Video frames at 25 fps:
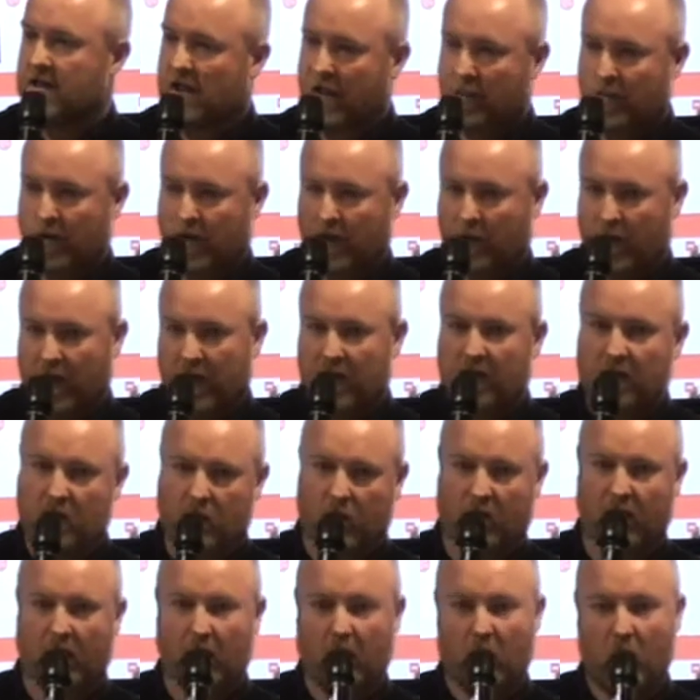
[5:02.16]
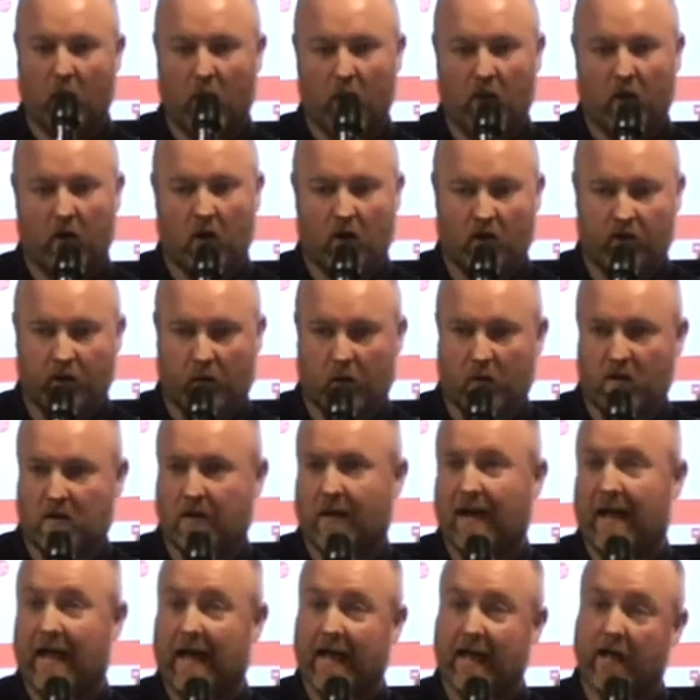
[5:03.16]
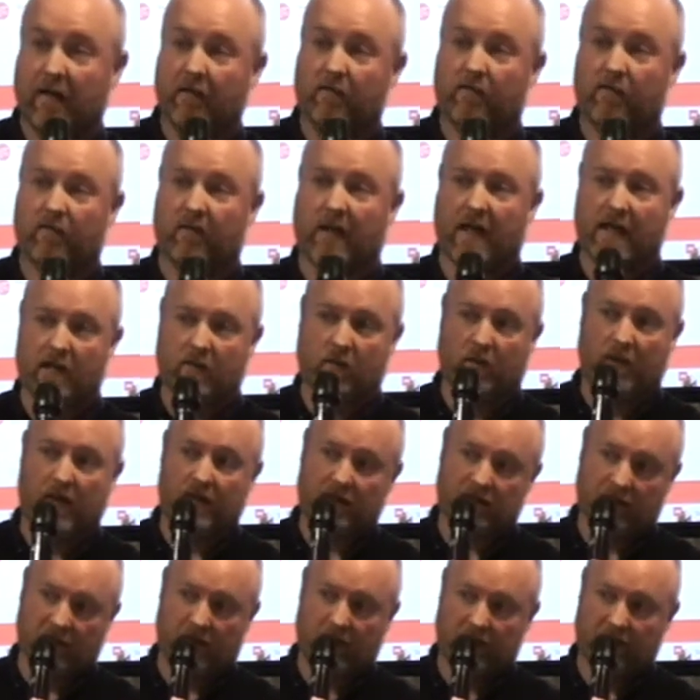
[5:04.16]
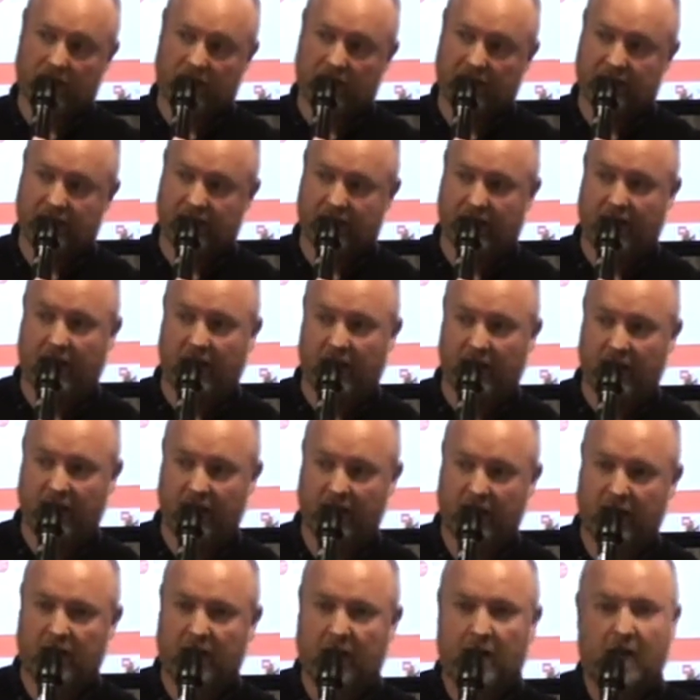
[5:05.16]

couple of weeks when the law firm was live, that's when I started to see